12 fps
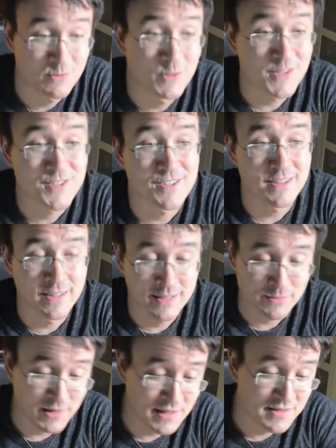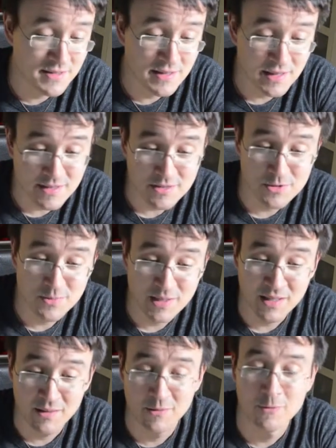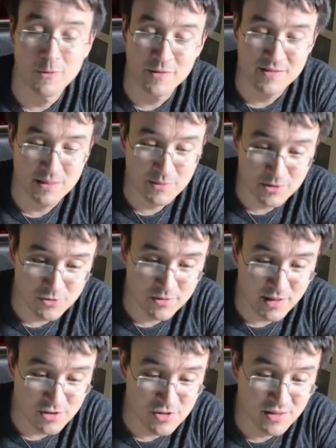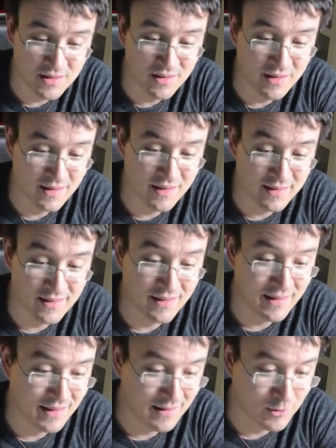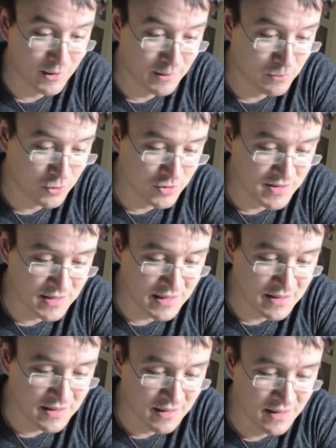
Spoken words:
which explains the data to me with some introduction, and I can click proceed.